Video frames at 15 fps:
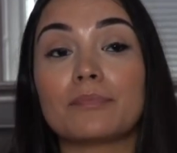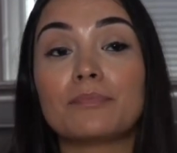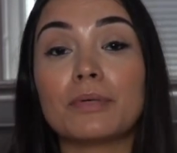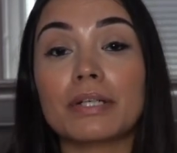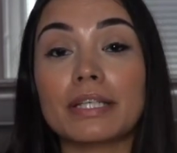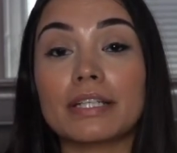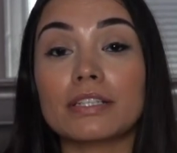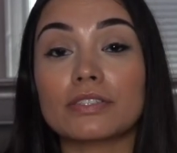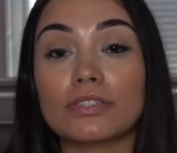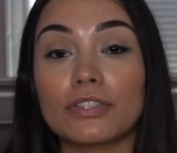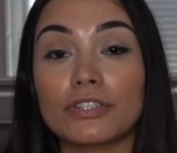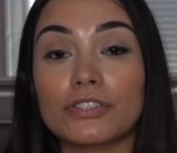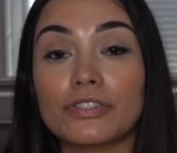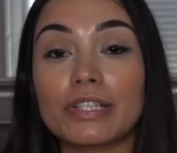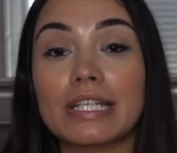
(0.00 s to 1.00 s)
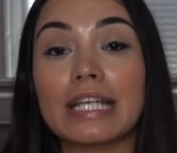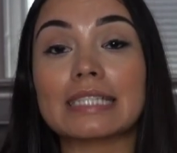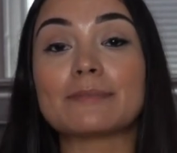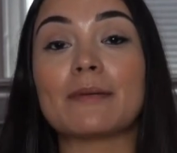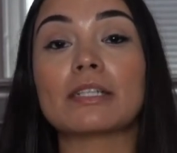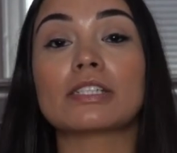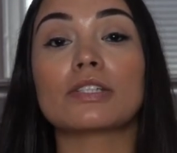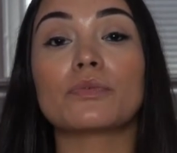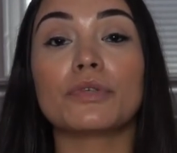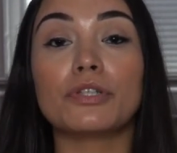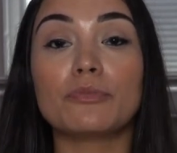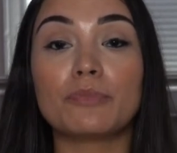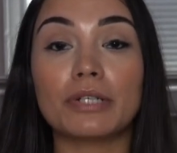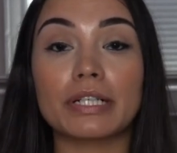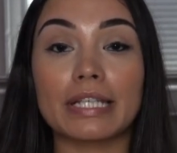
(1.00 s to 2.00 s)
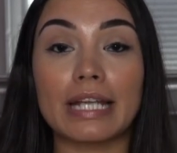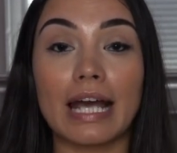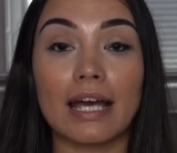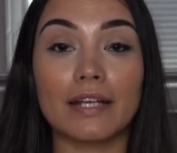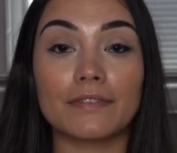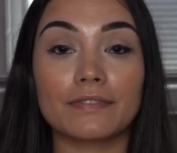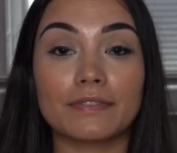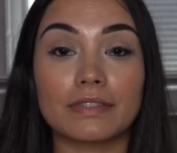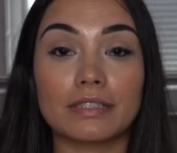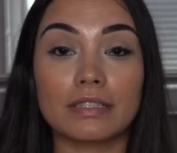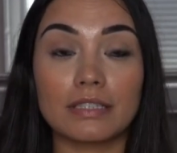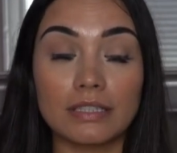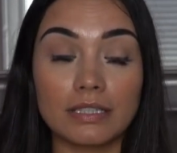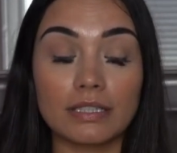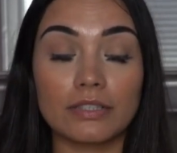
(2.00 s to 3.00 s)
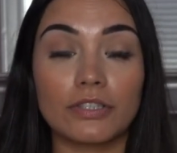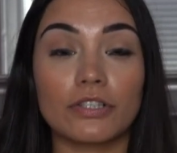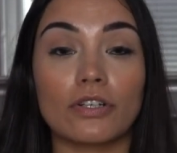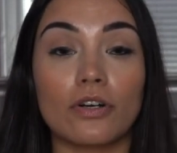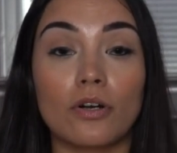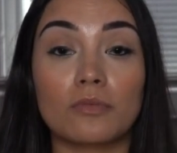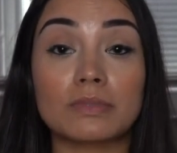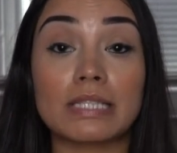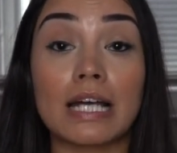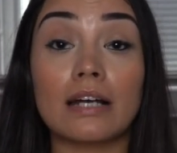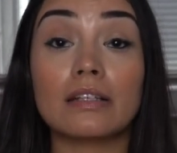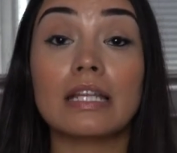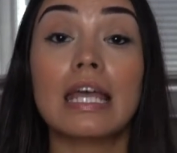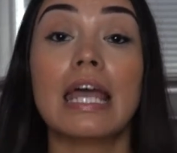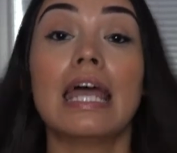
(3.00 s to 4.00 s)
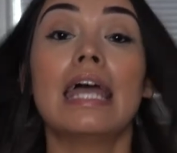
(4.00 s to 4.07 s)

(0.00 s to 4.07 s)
booking a surgery, especially when you book it out of your hometown,